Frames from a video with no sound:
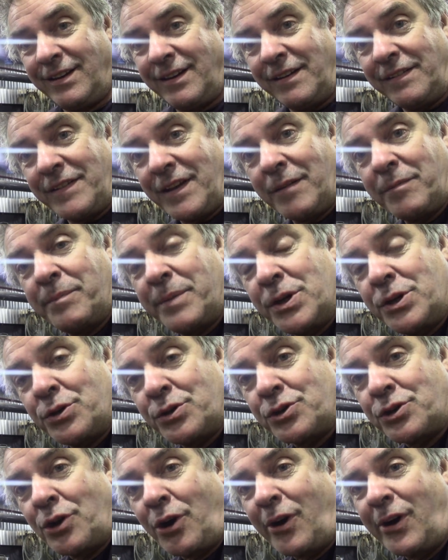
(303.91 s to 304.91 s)
there'll be
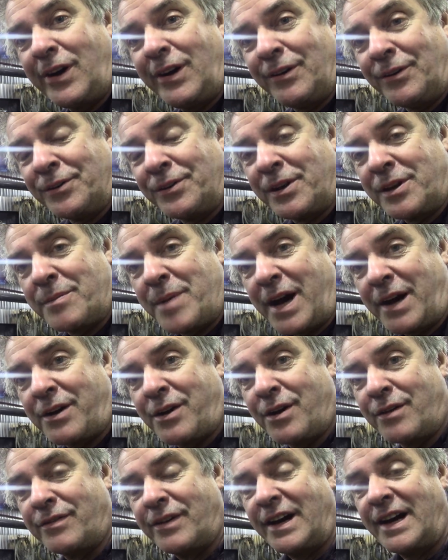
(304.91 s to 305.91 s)
just oil under the back
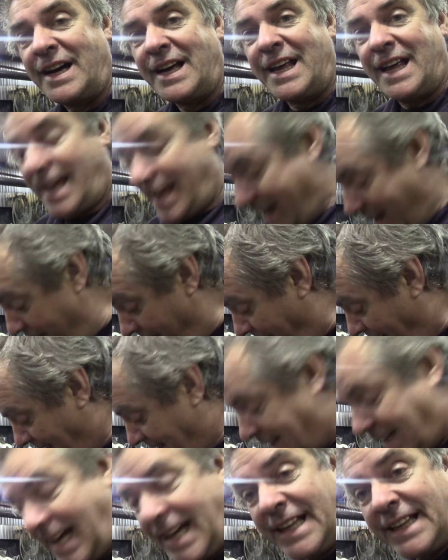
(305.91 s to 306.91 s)
cover. If
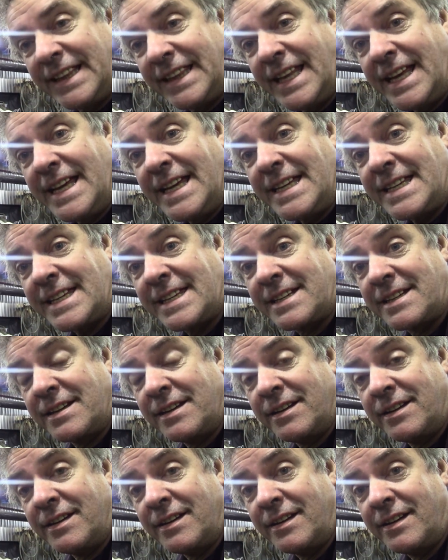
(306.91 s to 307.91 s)
it's like
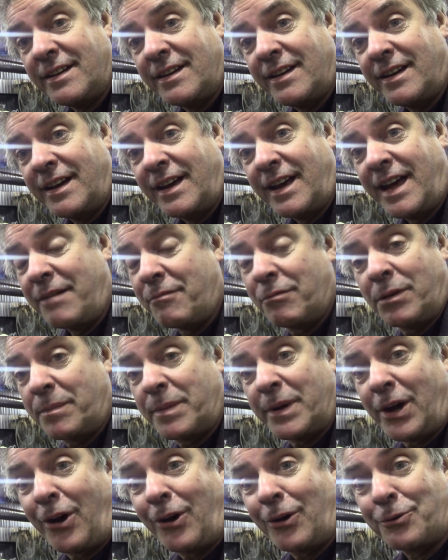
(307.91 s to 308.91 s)
this, it will
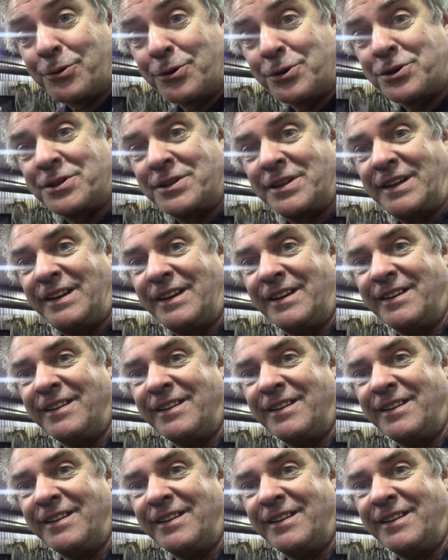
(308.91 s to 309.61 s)
be all rusty.